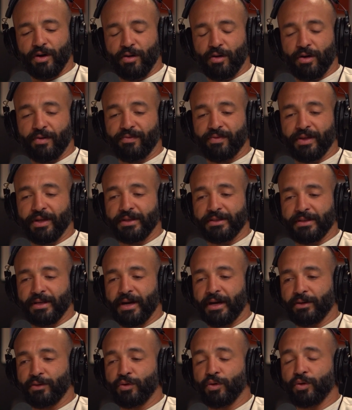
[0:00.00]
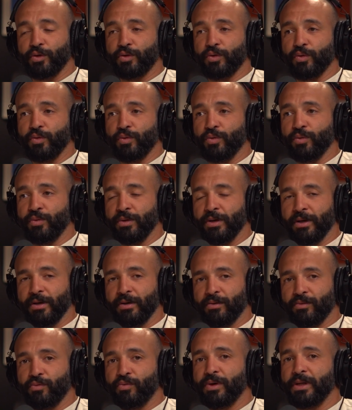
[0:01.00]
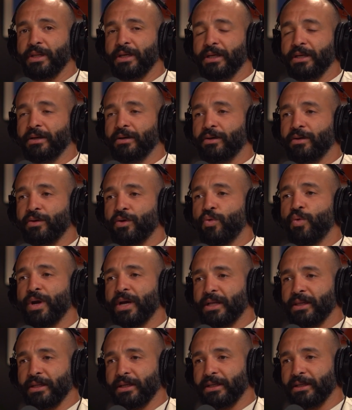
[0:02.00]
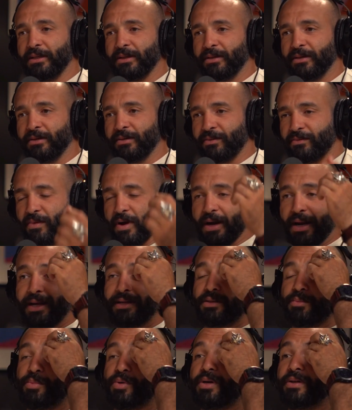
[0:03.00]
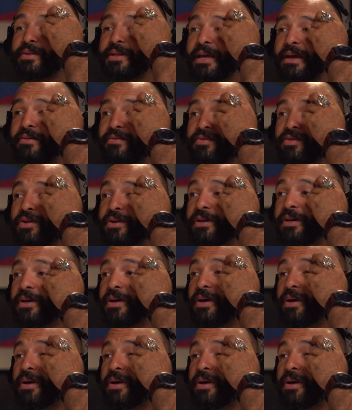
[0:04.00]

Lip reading: a lot of things that I took to really quickly. Right? I had to put in the effort.